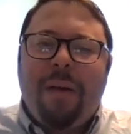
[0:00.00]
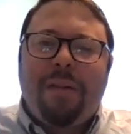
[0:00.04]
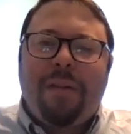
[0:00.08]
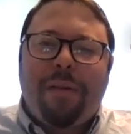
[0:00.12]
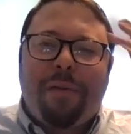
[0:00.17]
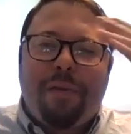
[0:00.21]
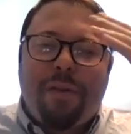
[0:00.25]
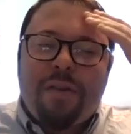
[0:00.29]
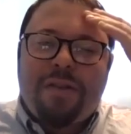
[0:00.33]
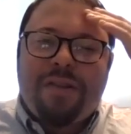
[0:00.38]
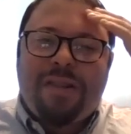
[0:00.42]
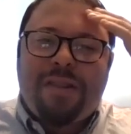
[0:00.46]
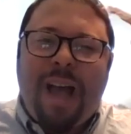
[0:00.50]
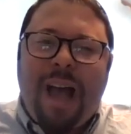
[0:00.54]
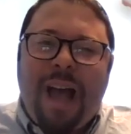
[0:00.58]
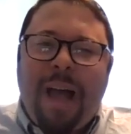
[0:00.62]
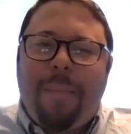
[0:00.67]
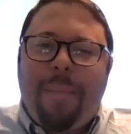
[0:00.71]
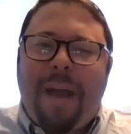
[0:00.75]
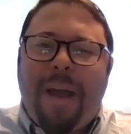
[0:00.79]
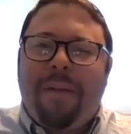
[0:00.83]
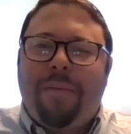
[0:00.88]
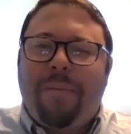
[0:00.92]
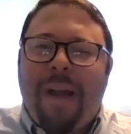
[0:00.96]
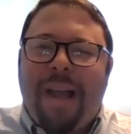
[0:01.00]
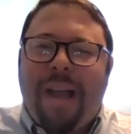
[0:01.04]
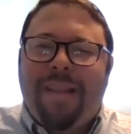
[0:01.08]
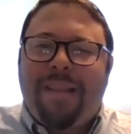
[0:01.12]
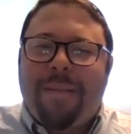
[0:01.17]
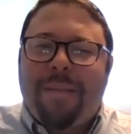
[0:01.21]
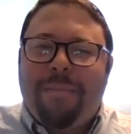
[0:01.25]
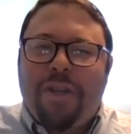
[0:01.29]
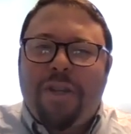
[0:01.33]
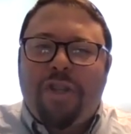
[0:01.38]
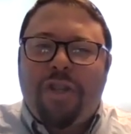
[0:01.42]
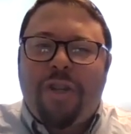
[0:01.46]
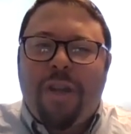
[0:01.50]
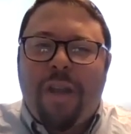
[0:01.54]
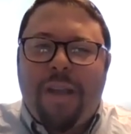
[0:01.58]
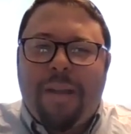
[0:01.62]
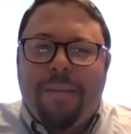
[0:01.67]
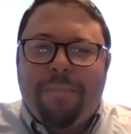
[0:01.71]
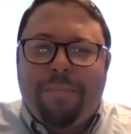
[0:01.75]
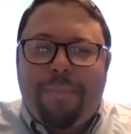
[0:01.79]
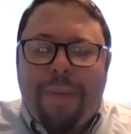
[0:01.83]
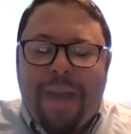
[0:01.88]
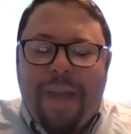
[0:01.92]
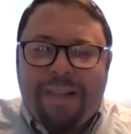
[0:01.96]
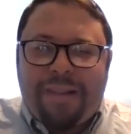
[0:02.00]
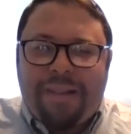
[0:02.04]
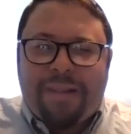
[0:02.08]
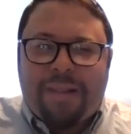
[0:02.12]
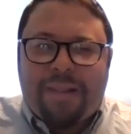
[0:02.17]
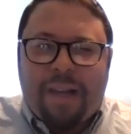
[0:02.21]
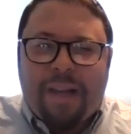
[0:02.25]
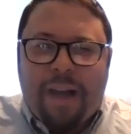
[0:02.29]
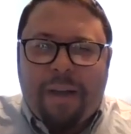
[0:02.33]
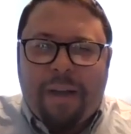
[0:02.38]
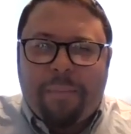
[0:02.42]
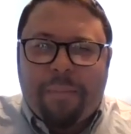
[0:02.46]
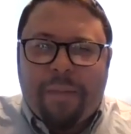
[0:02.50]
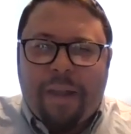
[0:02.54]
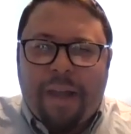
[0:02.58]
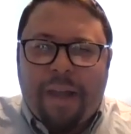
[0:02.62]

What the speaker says: The first time I read the Mishnah in Beitzah, I'm